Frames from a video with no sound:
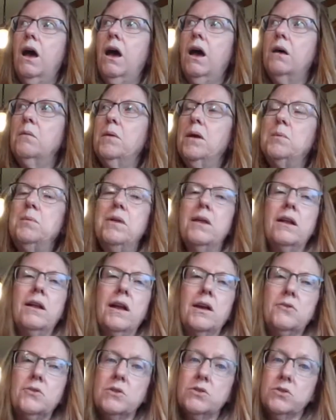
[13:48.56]
uh, maybe the
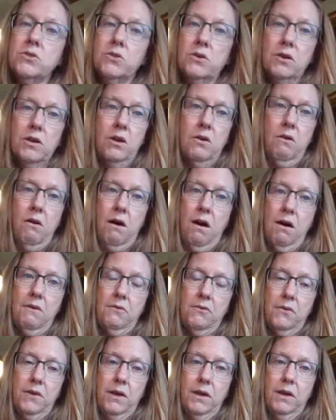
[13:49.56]
electric's going to go
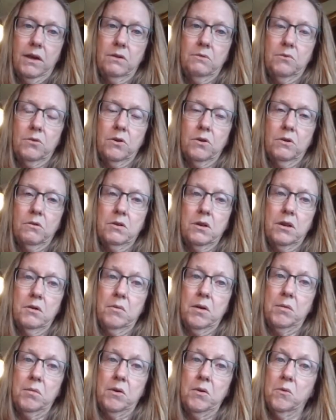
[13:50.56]
off, and we're you know
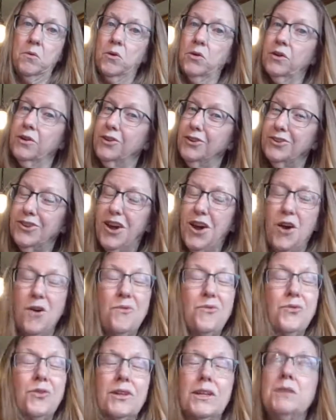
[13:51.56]
maybe we're going to
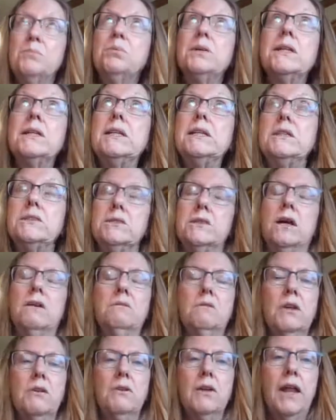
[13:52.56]
hopefully please
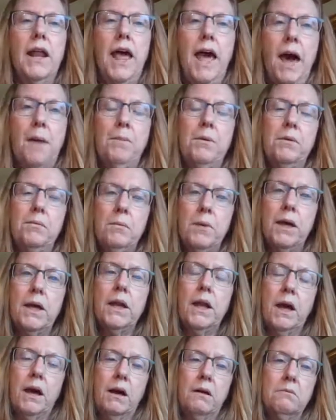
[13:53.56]
not let it happen,
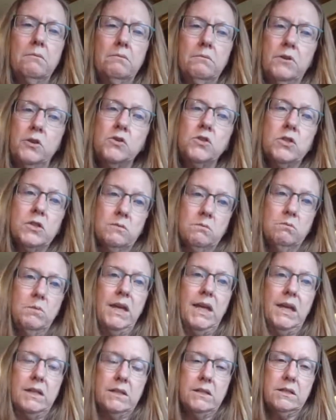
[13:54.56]
but um, lose some
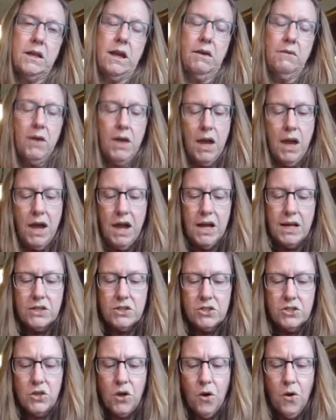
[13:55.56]
meat and stuff.
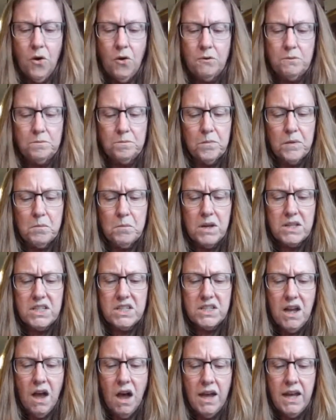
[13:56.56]
So by
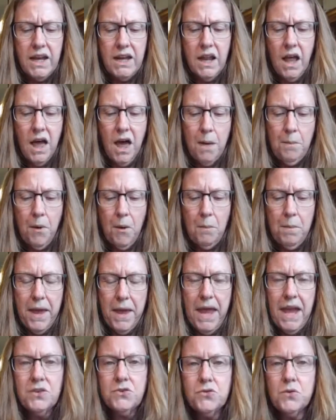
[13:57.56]
stocking up our
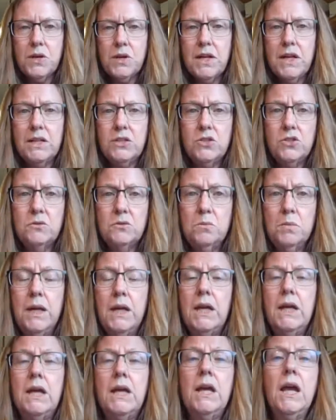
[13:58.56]
pantry to
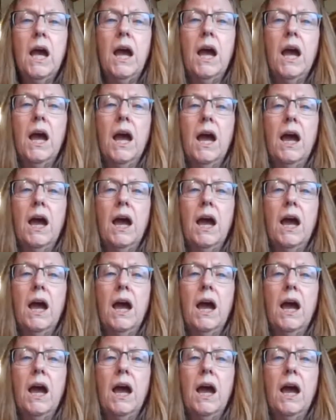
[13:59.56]
be